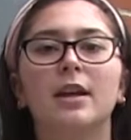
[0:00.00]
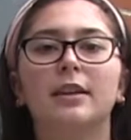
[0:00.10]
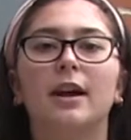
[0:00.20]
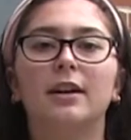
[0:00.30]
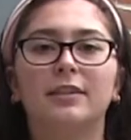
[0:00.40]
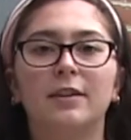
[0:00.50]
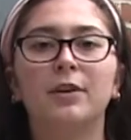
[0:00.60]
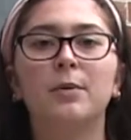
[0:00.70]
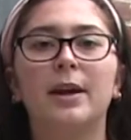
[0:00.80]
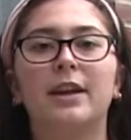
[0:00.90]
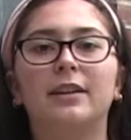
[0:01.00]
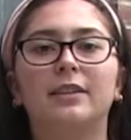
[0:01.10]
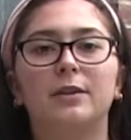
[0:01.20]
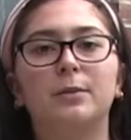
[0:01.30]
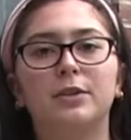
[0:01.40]
There are several ways
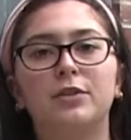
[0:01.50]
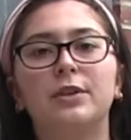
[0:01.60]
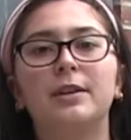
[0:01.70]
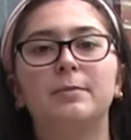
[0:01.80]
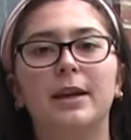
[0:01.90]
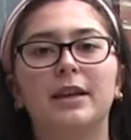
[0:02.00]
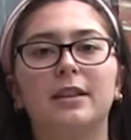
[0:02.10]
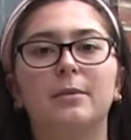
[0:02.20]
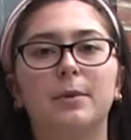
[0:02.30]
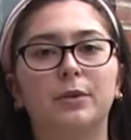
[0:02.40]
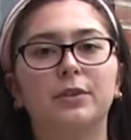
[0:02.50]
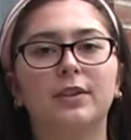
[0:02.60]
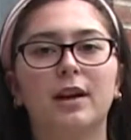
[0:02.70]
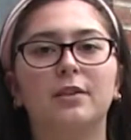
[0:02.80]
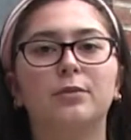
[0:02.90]
in which you can make the most
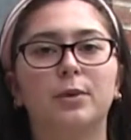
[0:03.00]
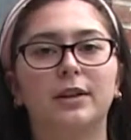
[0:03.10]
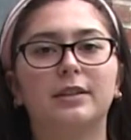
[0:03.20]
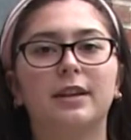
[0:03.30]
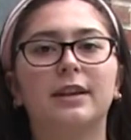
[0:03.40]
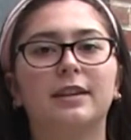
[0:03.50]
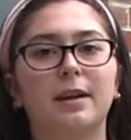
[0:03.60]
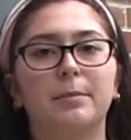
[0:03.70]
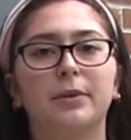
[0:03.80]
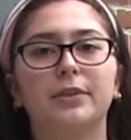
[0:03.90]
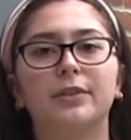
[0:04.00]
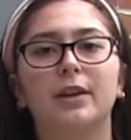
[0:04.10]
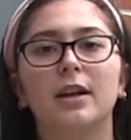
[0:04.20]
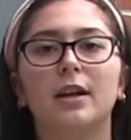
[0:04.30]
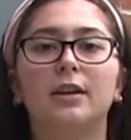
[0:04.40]
of worked examples.
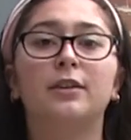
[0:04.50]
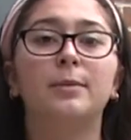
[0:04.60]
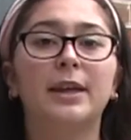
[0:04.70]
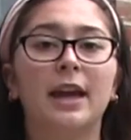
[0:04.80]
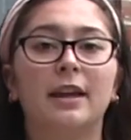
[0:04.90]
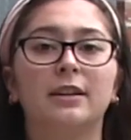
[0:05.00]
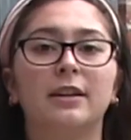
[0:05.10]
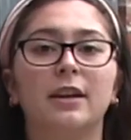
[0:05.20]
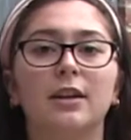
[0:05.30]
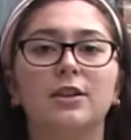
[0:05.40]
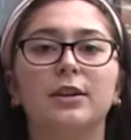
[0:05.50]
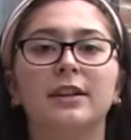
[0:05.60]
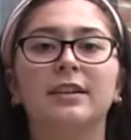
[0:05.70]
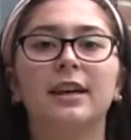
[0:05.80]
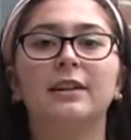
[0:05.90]
To begin, you
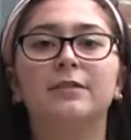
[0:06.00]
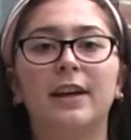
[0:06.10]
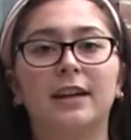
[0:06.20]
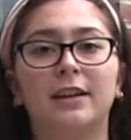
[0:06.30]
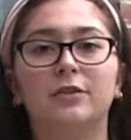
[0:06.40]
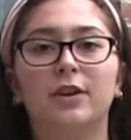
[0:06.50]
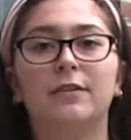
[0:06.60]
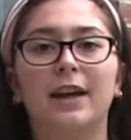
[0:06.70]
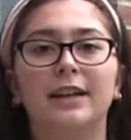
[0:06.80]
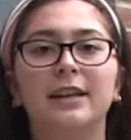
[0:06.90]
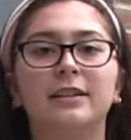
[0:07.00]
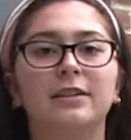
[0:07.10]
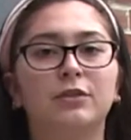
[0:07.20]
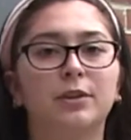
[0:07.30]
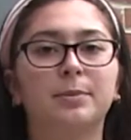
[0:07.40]
can take advantage of any
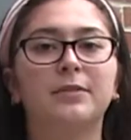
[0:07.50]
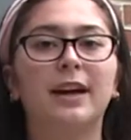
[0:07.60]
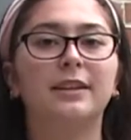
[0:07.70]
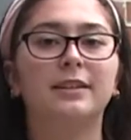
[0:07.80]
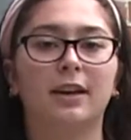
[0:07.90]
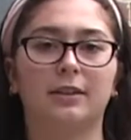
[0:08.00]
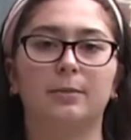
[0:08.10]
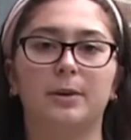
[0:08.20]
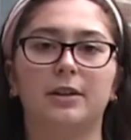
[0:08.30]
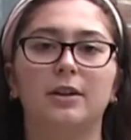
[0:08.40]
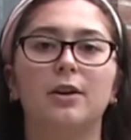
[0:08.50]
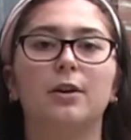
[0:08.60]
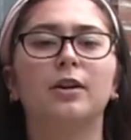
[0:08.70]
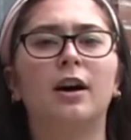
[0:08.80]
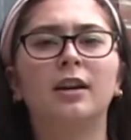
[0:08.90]
teacher-provided textbook
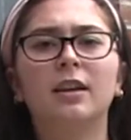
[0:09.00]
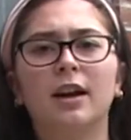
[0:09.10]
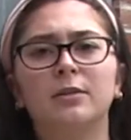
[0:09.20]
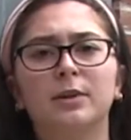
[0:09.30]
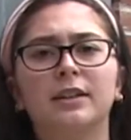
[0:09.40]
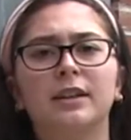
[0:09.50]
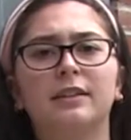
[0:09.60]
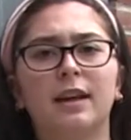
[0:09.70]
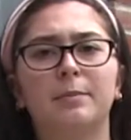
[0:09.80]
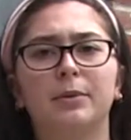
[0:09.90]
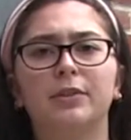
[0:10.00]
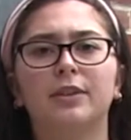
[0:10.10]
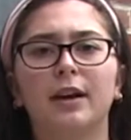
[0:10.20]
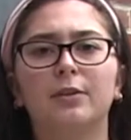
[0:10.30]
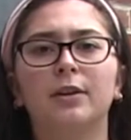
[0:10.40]
or online worked examples
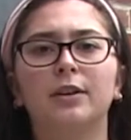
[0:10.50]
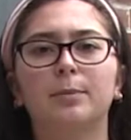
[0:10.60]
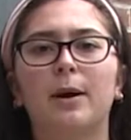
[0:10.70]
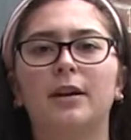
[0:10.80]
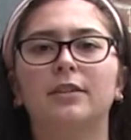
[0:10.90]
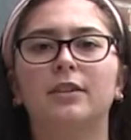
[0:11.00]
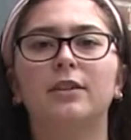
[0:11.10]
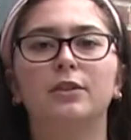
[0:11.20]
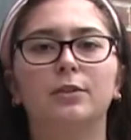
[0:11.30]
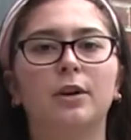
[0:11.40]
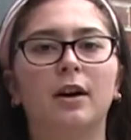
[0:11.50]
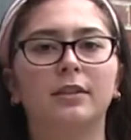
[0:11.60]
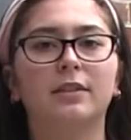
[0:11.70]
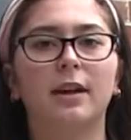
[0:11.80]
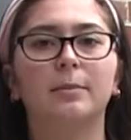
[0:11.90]
that correspond to the new
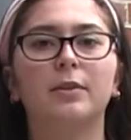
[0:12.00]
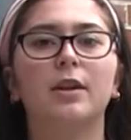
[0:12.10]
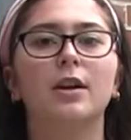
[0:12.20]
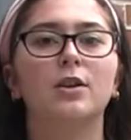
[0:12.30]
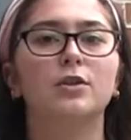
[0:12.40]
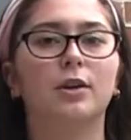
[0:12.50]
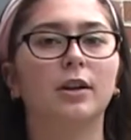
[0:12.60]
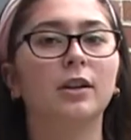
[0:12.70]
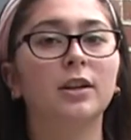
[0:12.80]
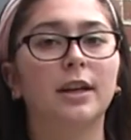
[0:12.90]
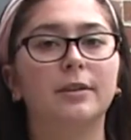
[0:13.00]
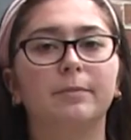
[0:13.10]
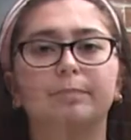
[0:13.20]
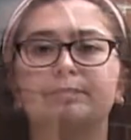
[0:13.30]
concept you're learning.